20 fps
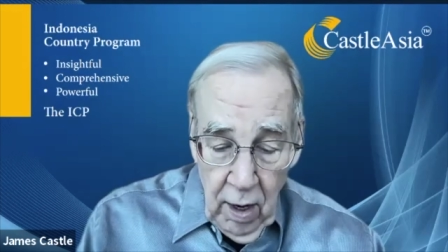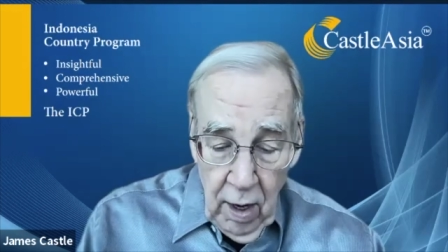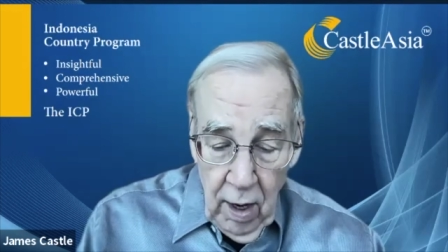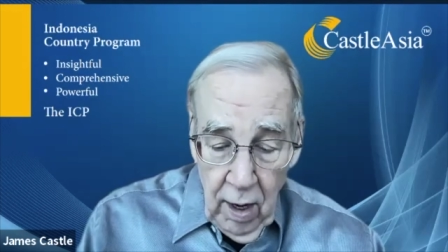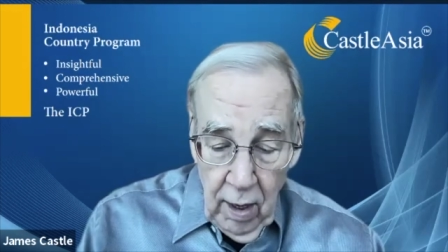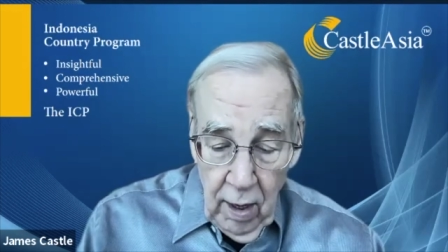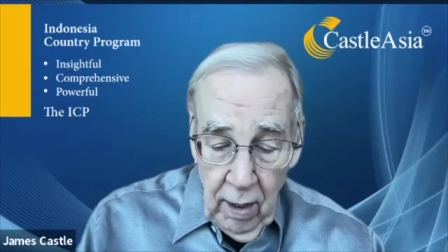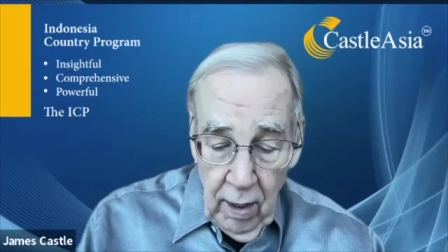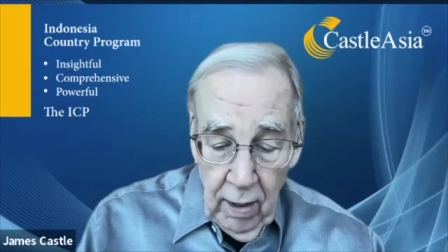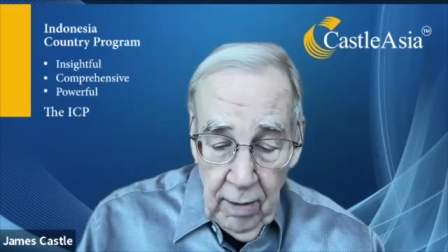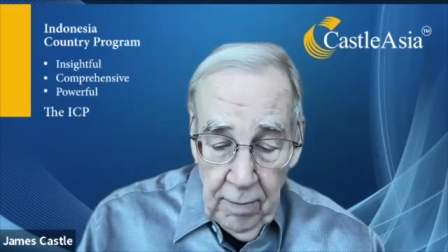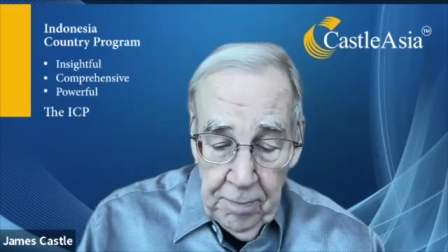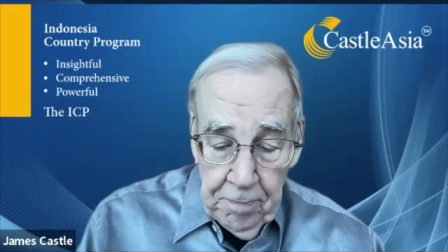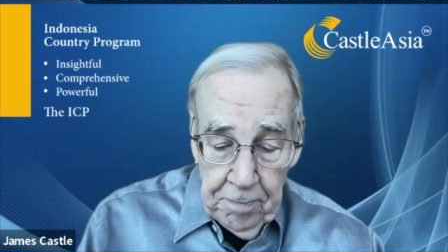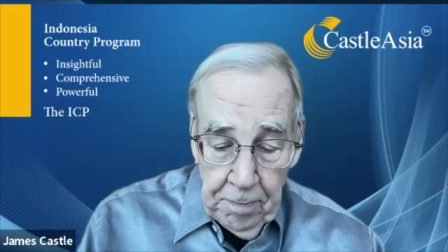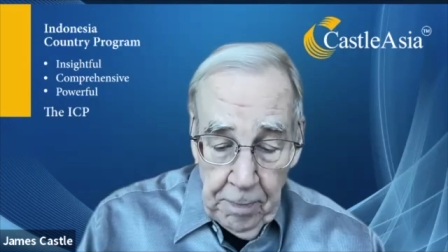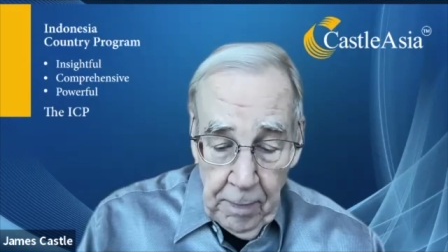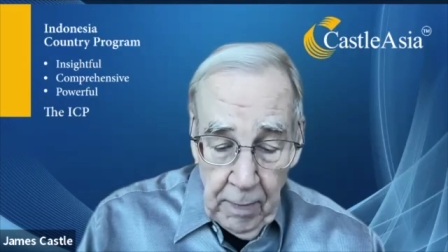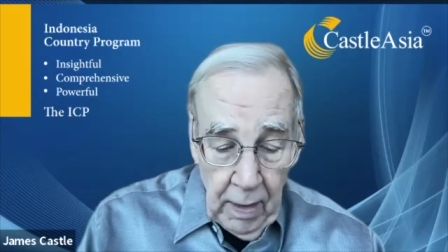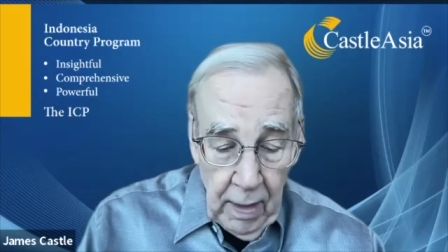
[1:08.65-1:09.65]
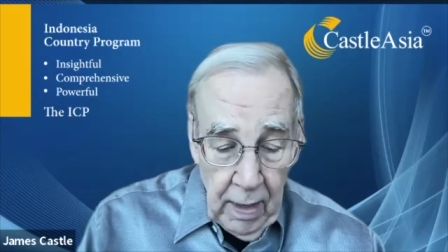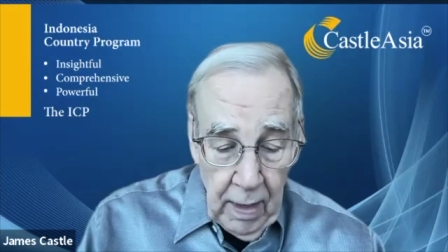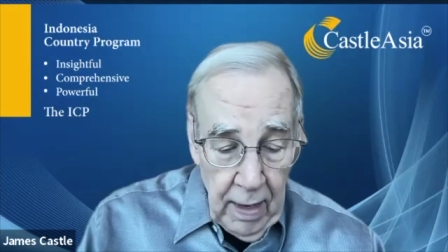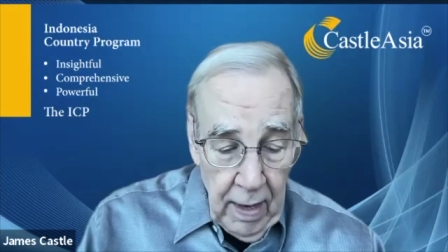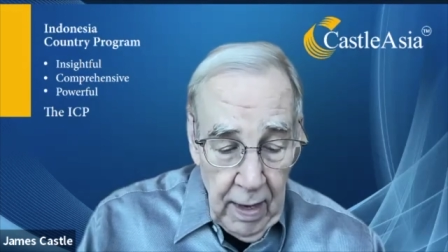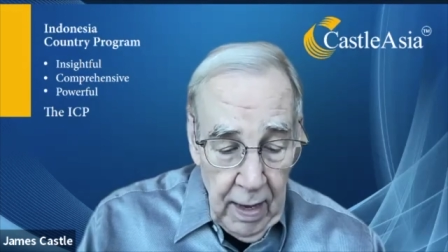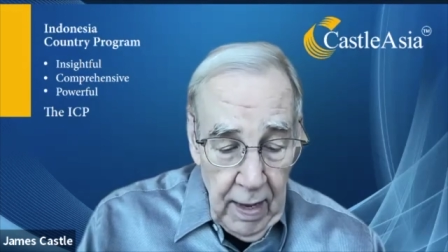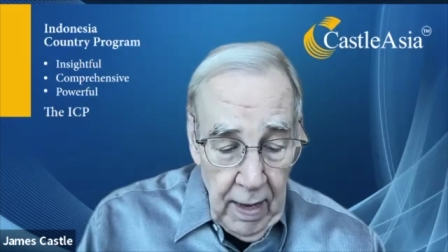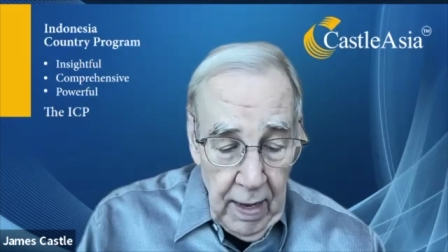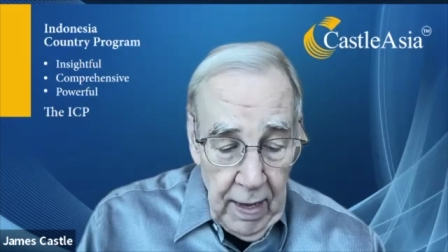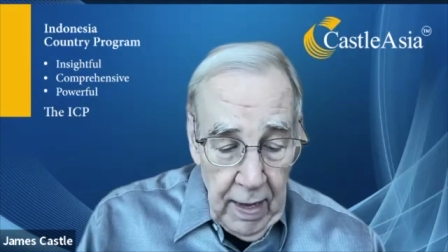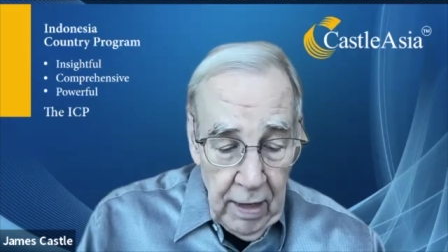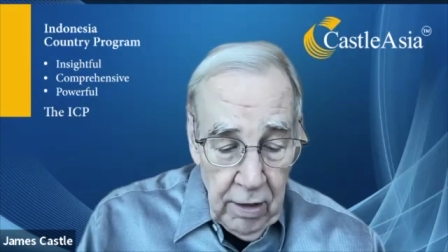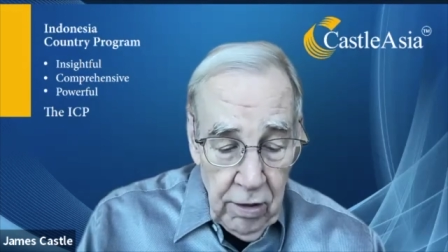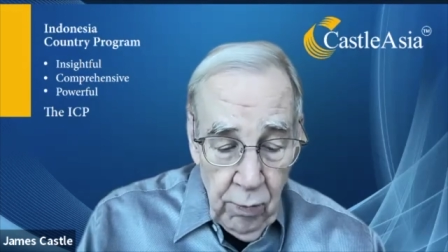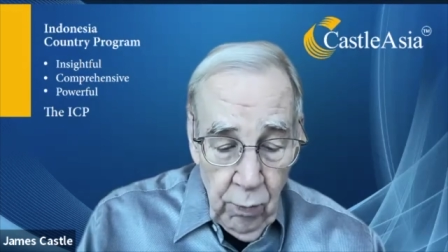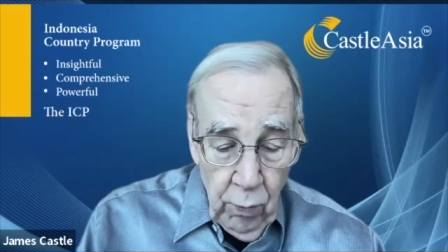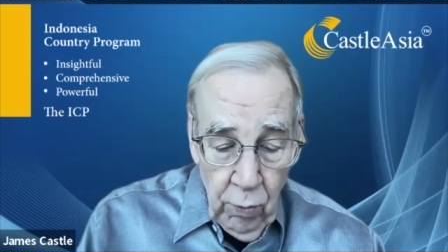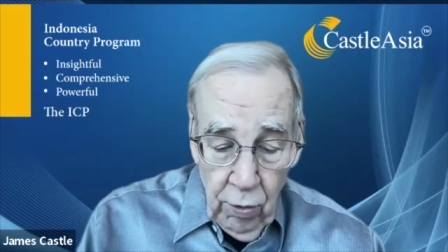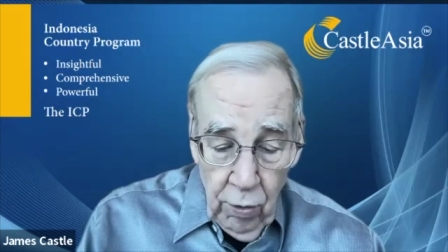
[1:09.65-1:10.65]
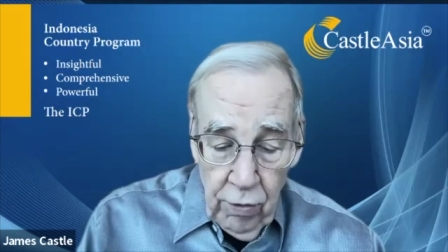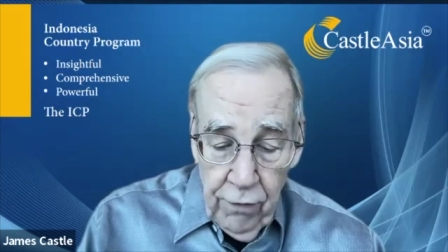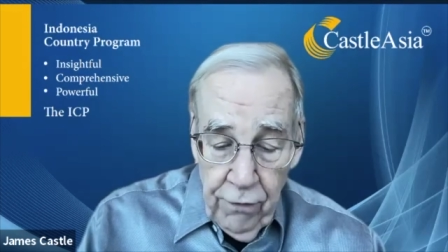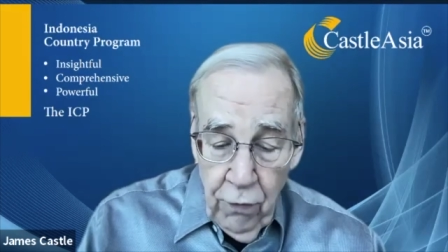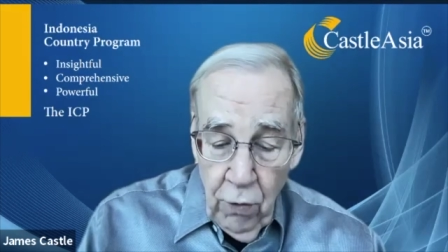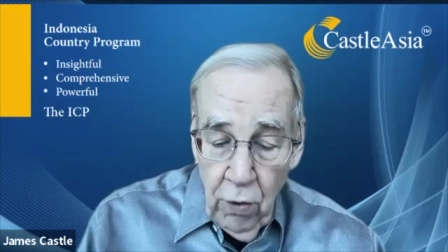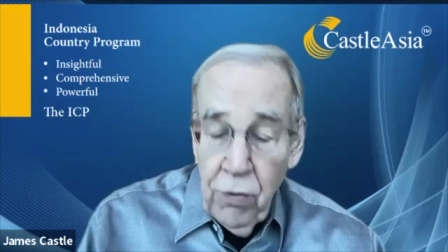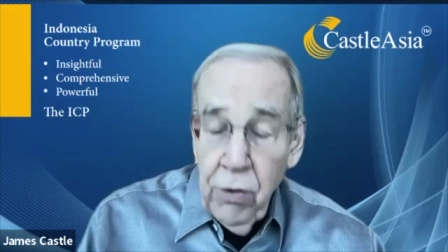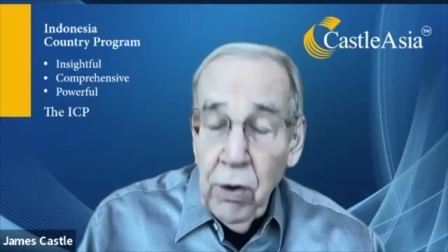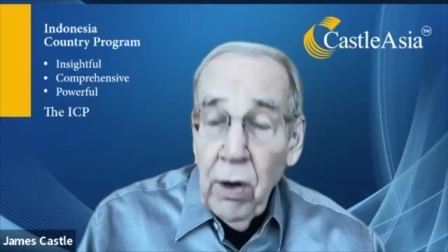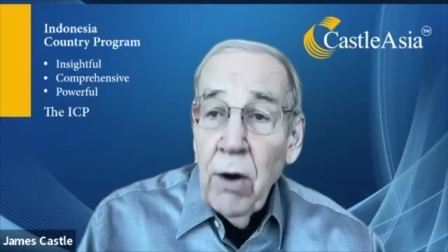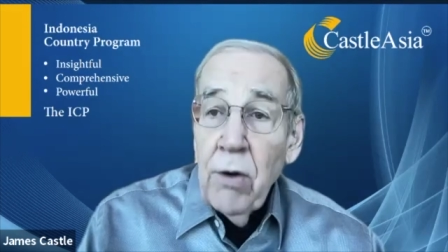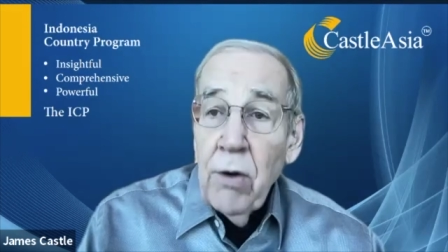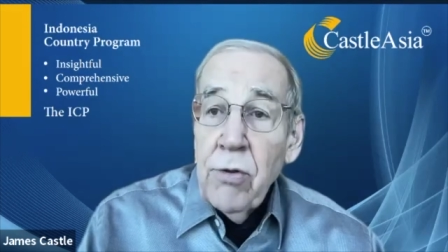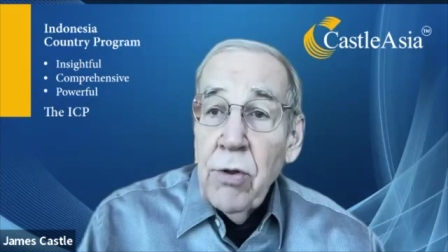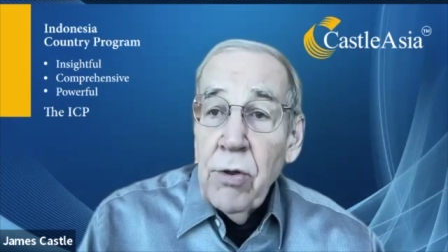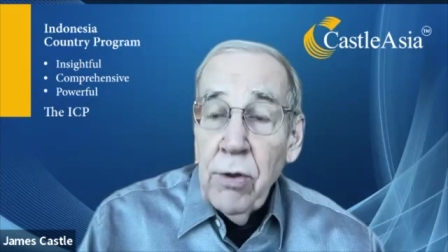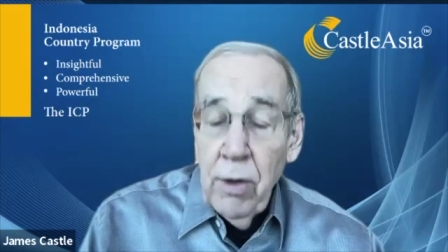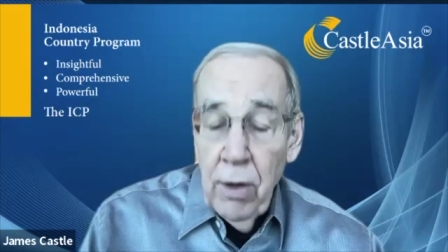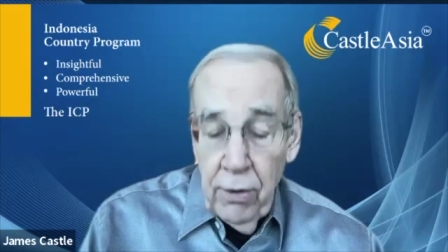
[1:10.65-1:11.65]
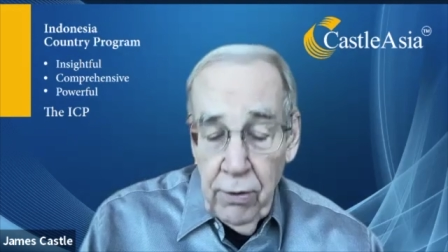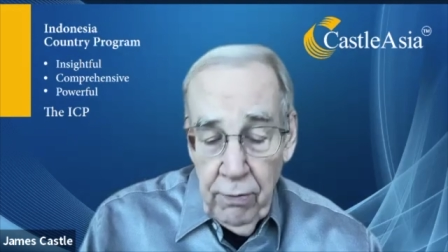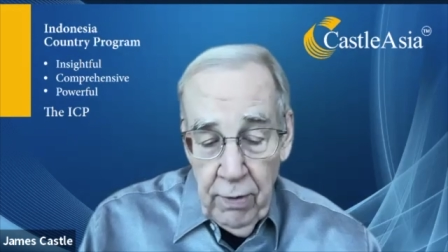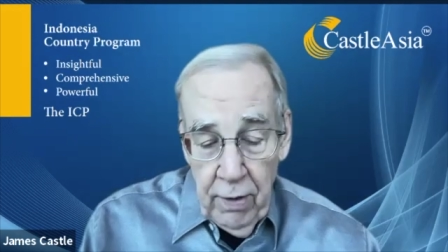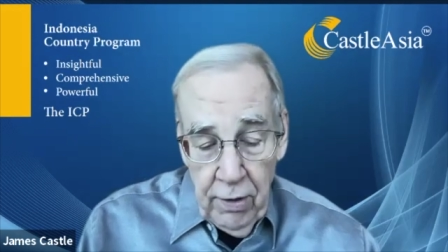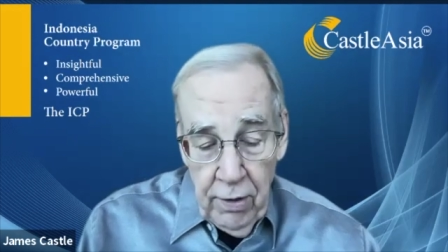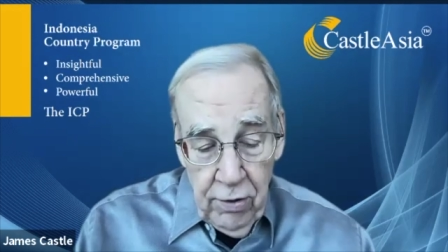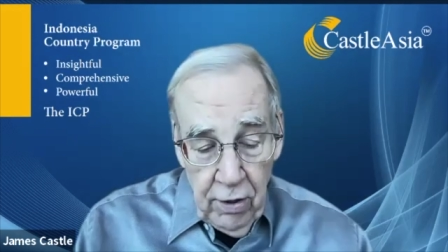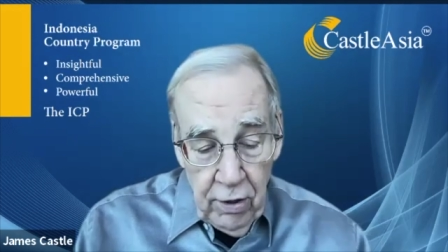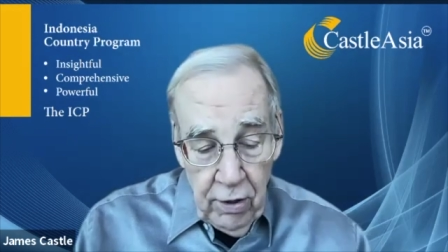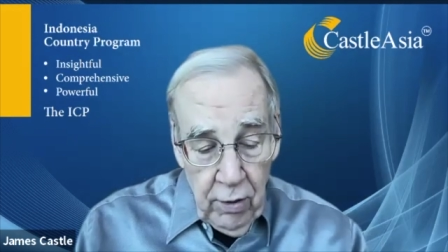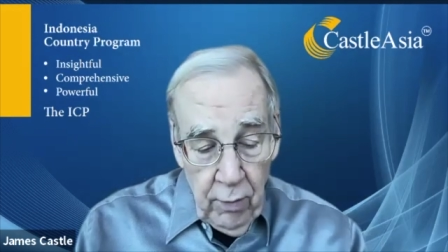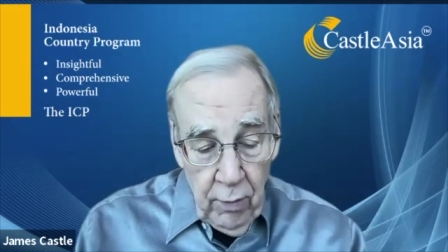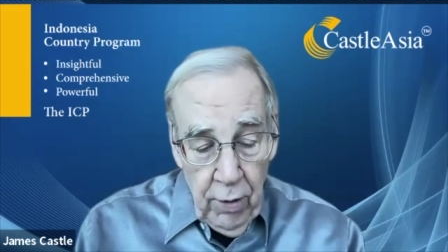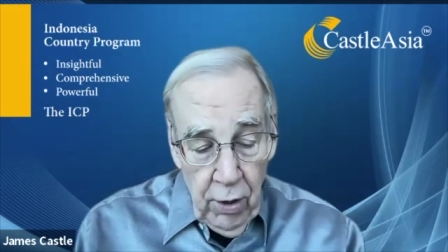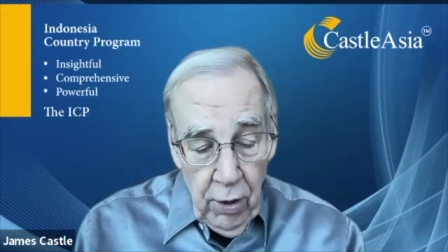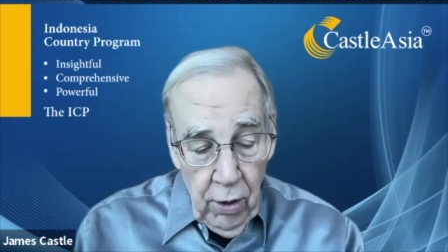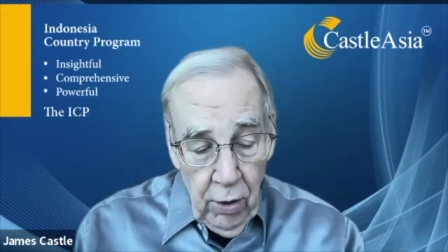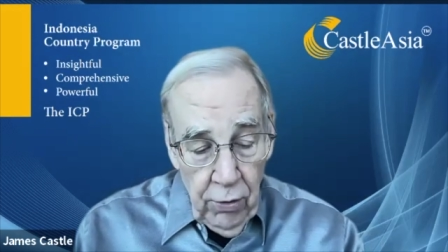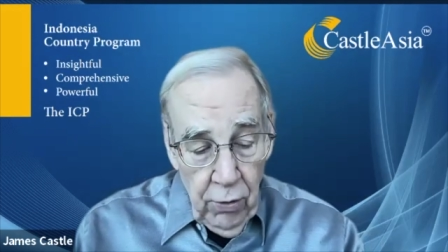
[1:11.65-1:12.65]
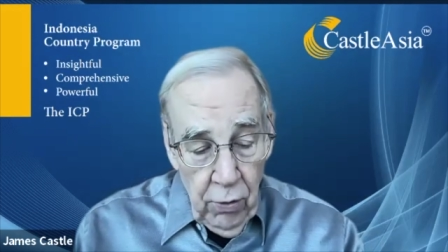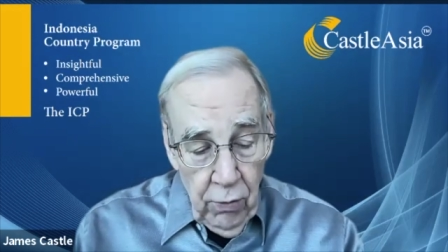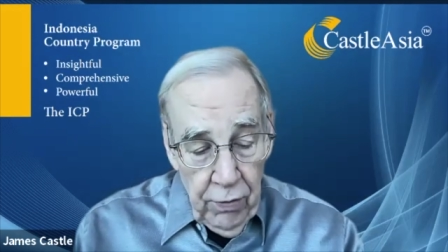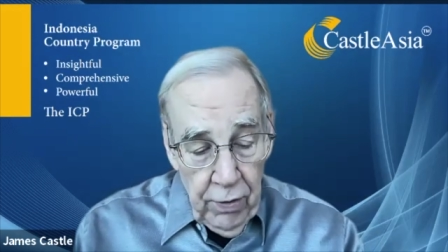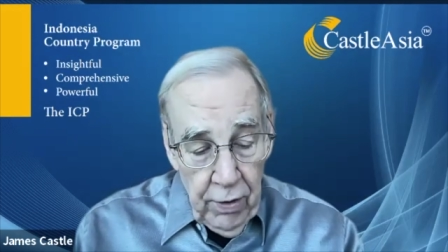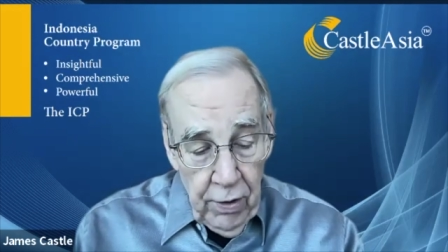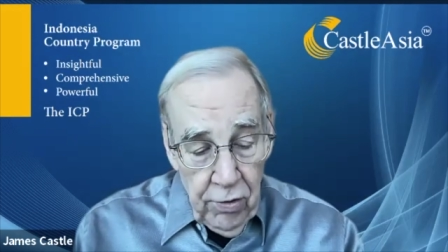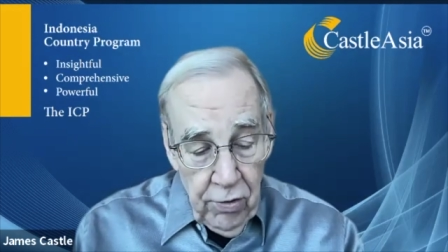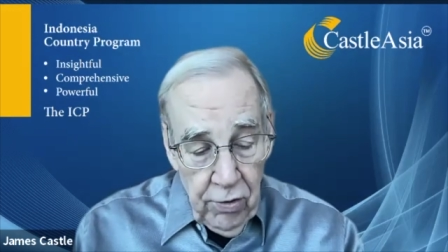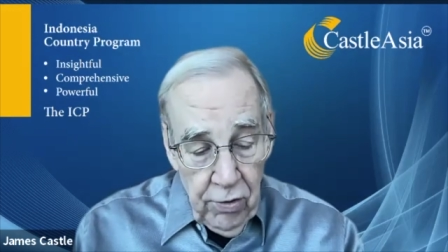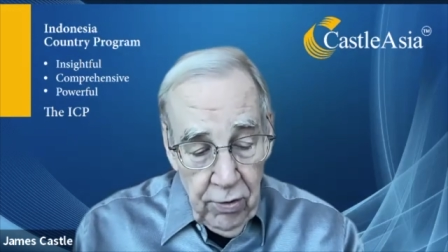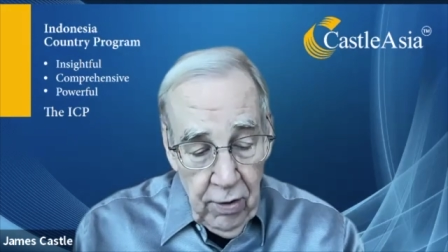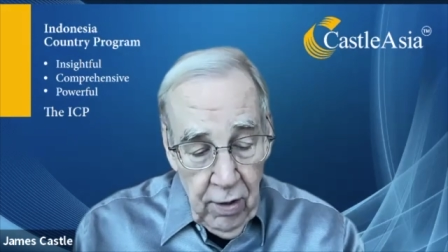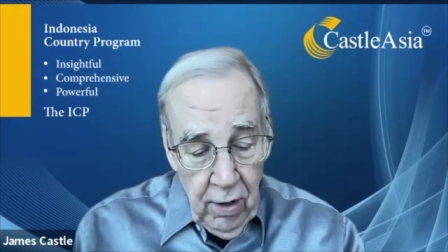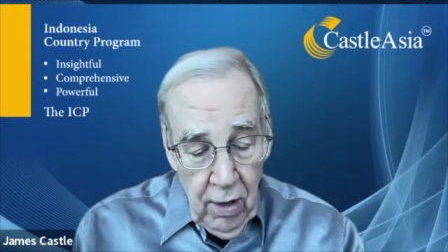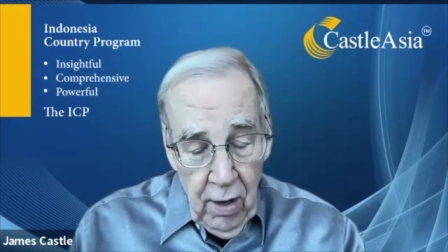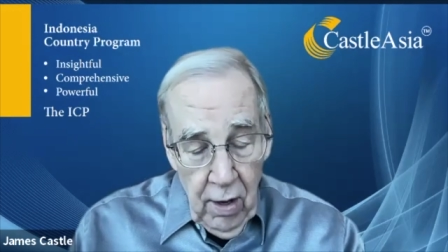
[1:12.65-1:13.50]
Um, it's the world's fourth largest country, et cetera. We all know this.